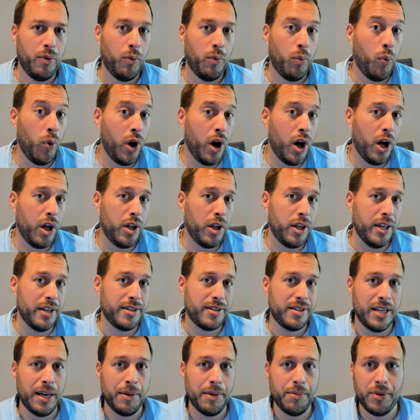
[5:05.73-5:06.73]
wall
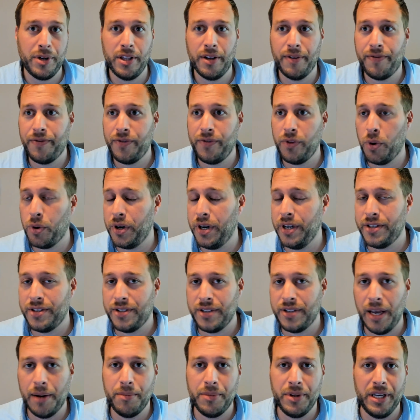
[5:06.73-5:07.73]
assembly, the floor
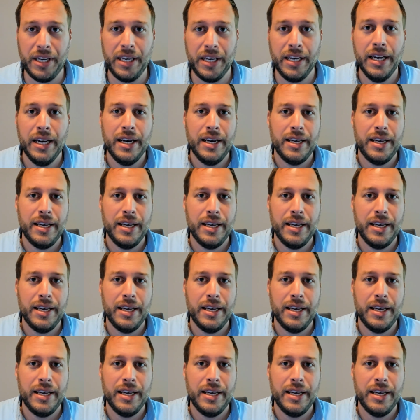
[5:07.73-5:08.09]
assembly,